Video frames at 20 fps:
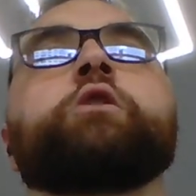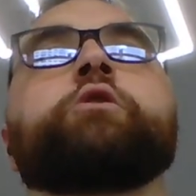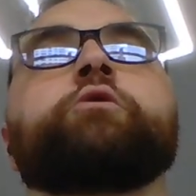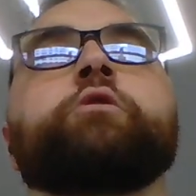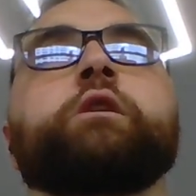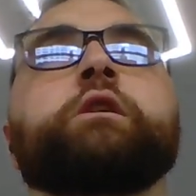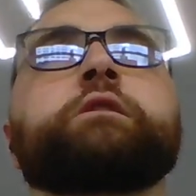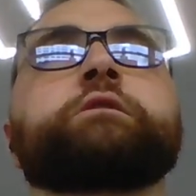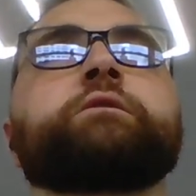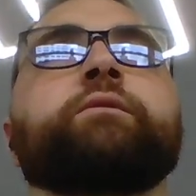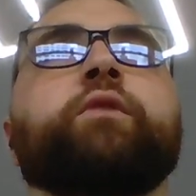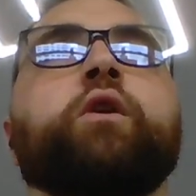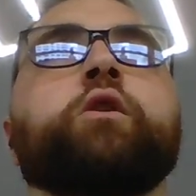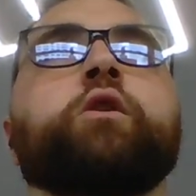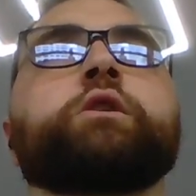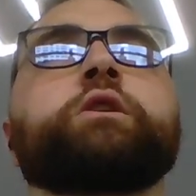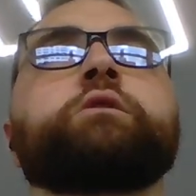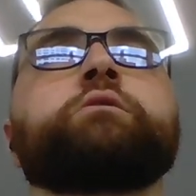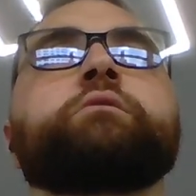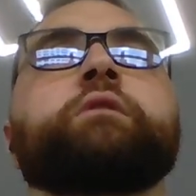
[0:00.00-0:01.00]
Critics have
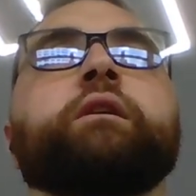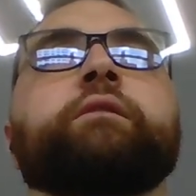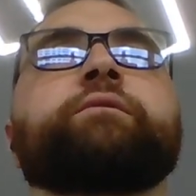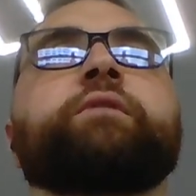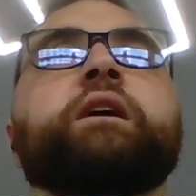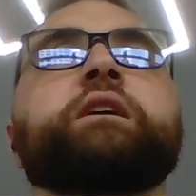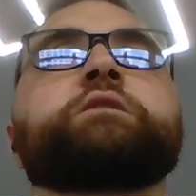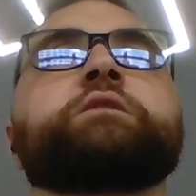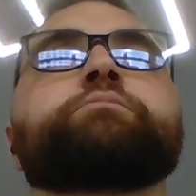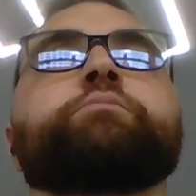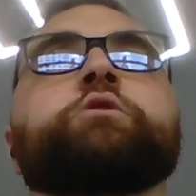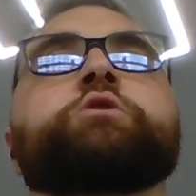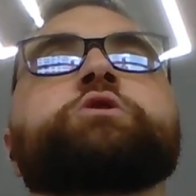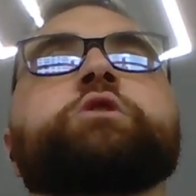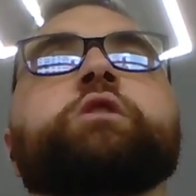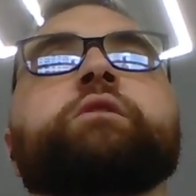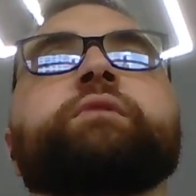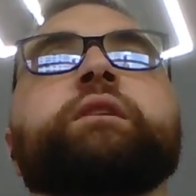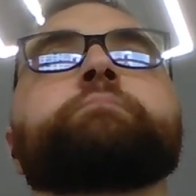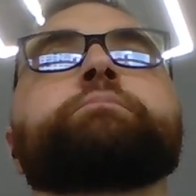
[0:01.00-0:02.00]
argued that Facebook should have